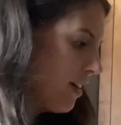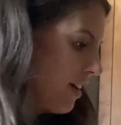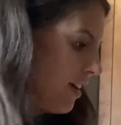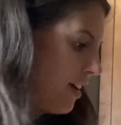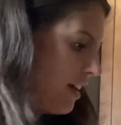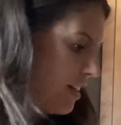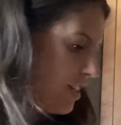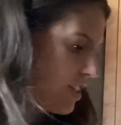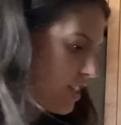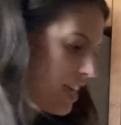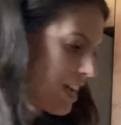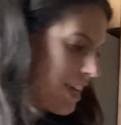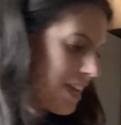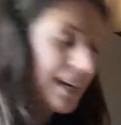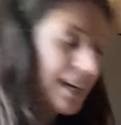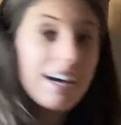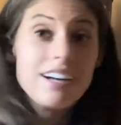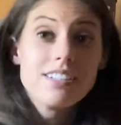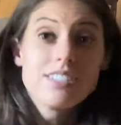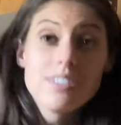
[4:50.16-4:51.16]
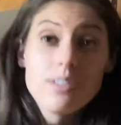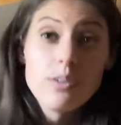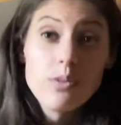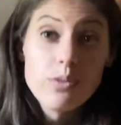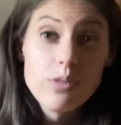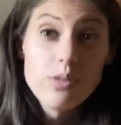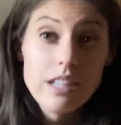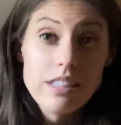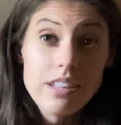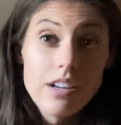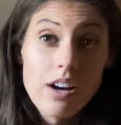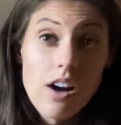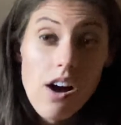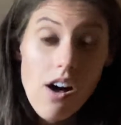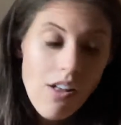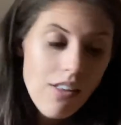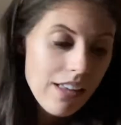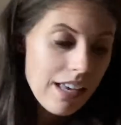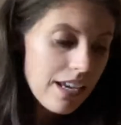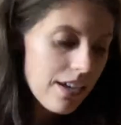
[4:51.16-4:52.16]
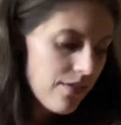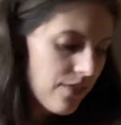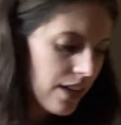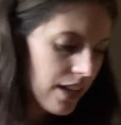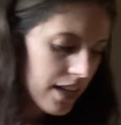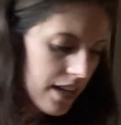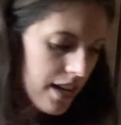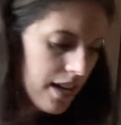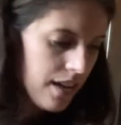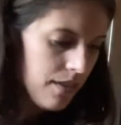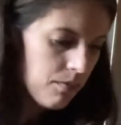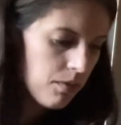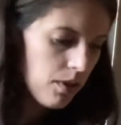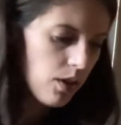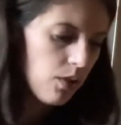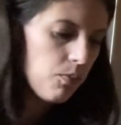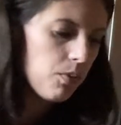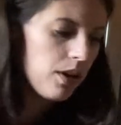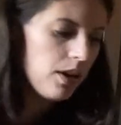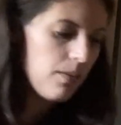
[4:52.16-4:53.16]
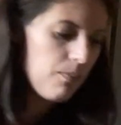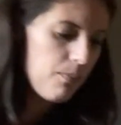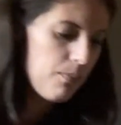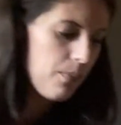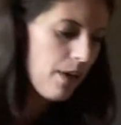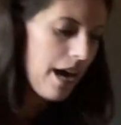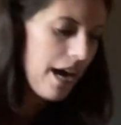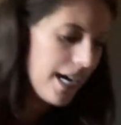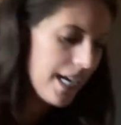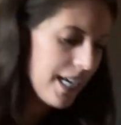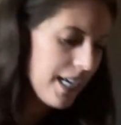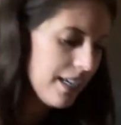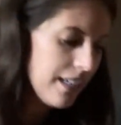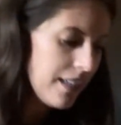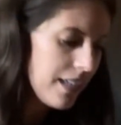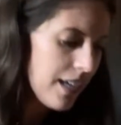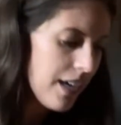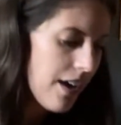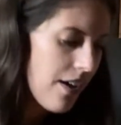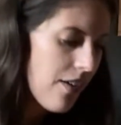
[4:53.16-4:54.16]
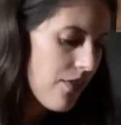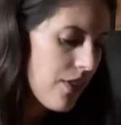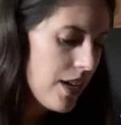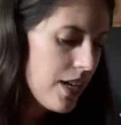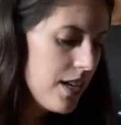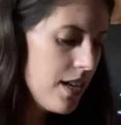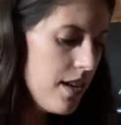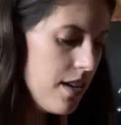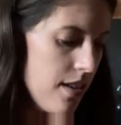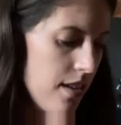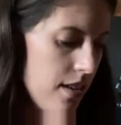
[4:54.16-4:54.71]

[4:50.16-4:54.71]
and shake it out so that they're all even. I'm going to put it back in the oven.